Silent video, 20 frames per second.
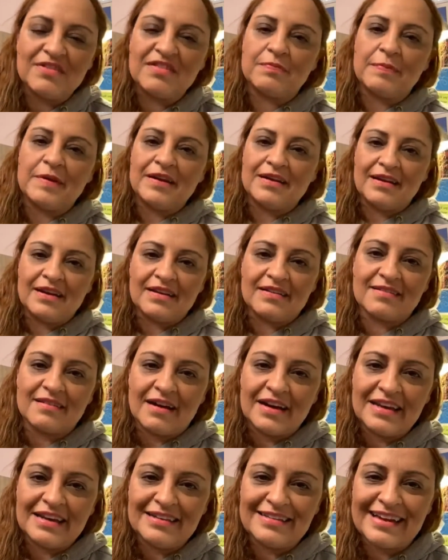It's been an
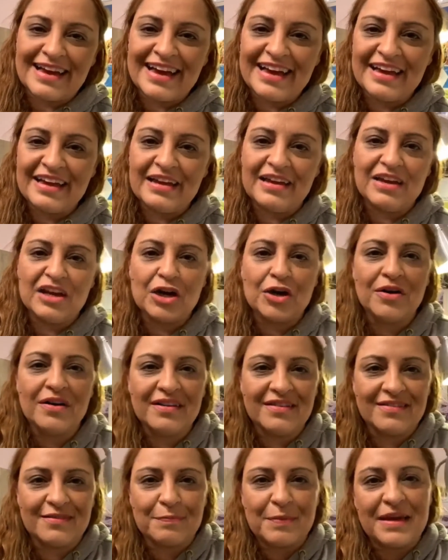exciting day.
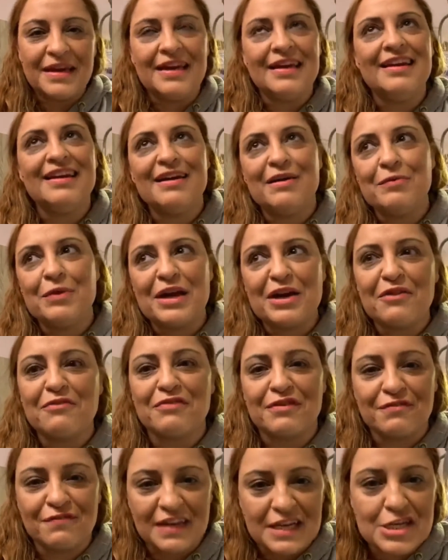It's been one of
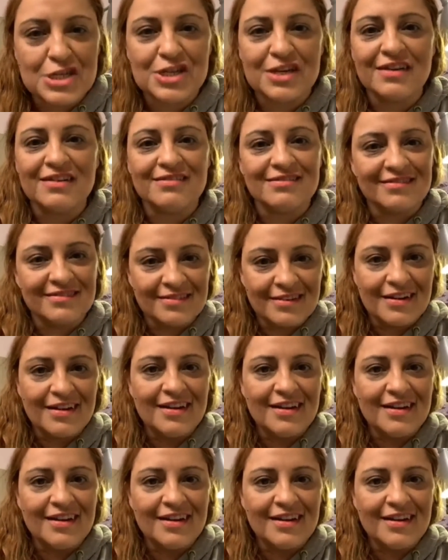reflection